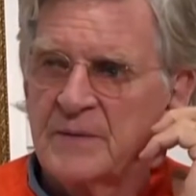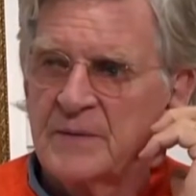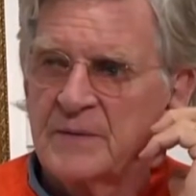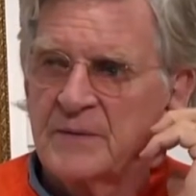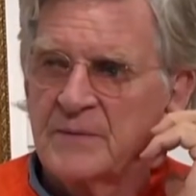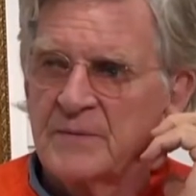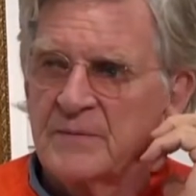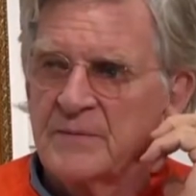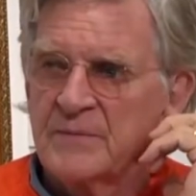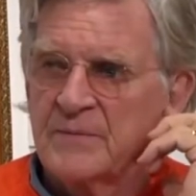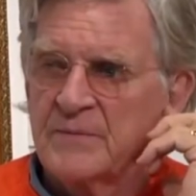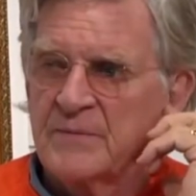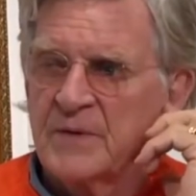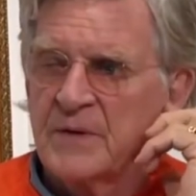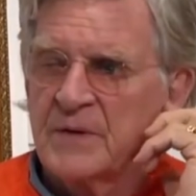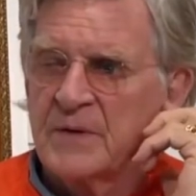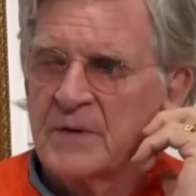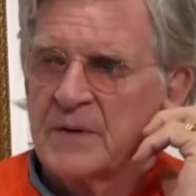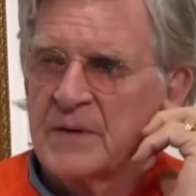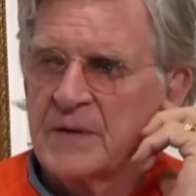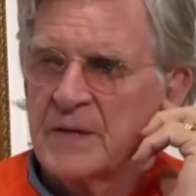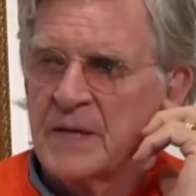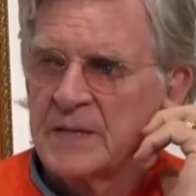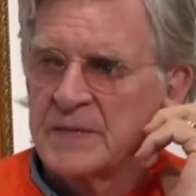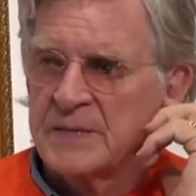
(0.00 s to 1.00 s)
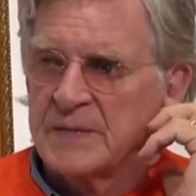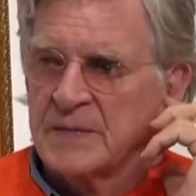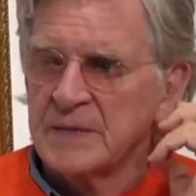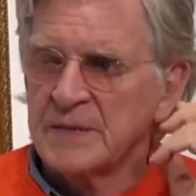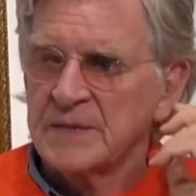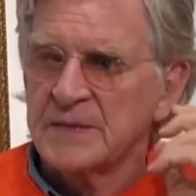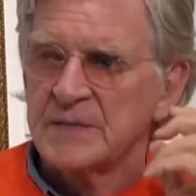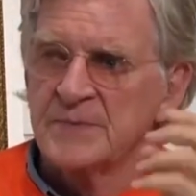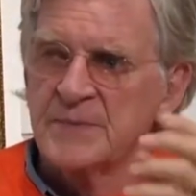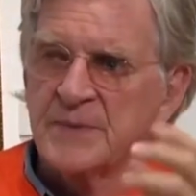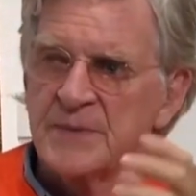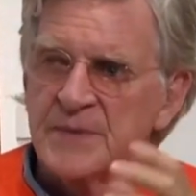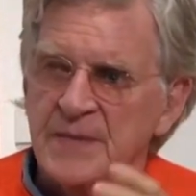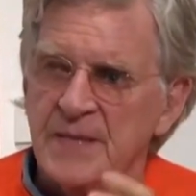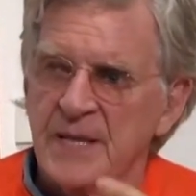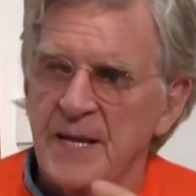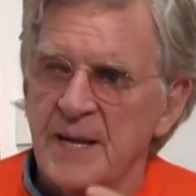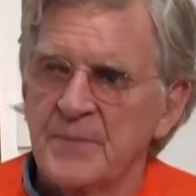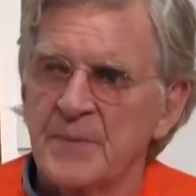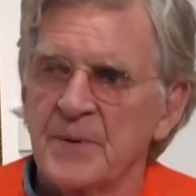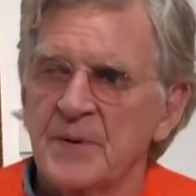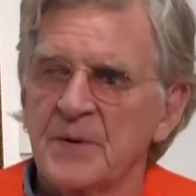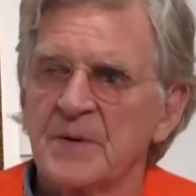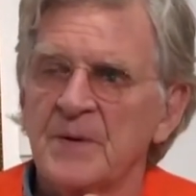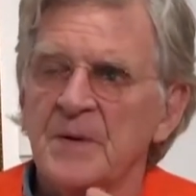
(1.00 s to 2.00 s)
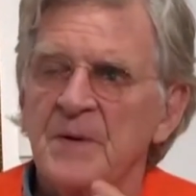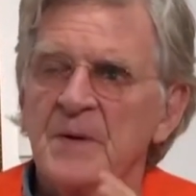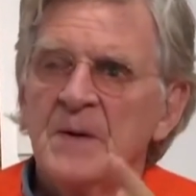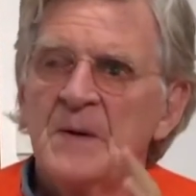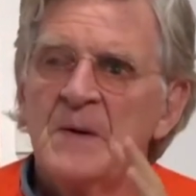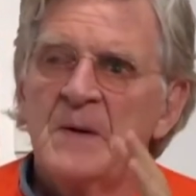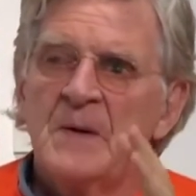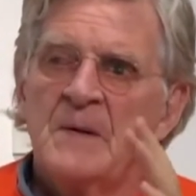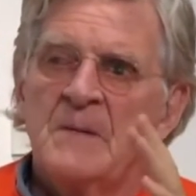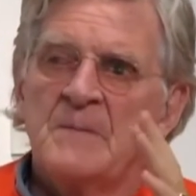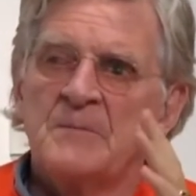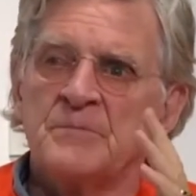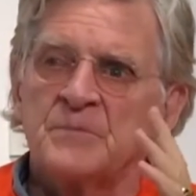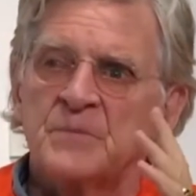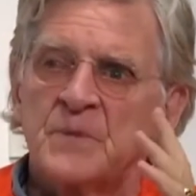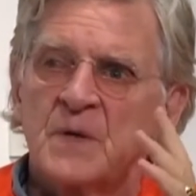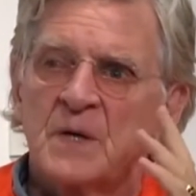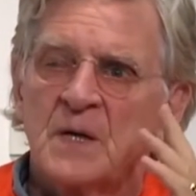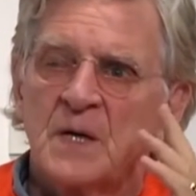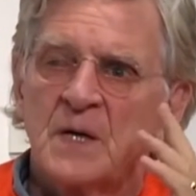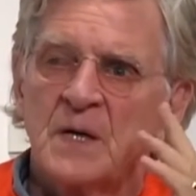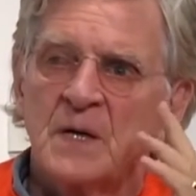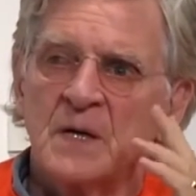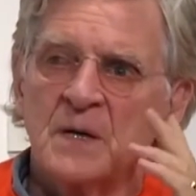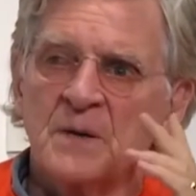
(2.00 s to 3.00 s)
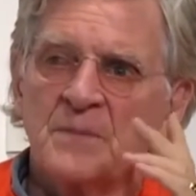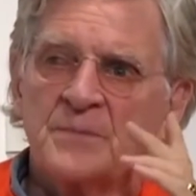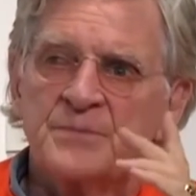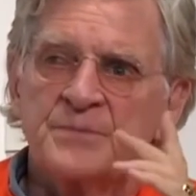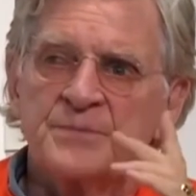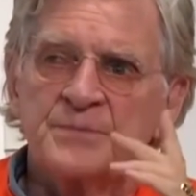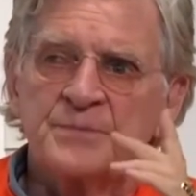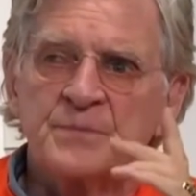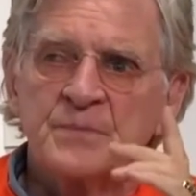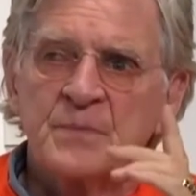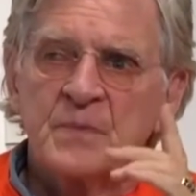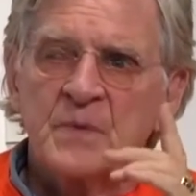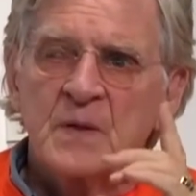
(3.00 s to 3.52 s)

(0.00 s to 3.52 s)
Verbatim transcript: the very nice Elizabeth Napper, um,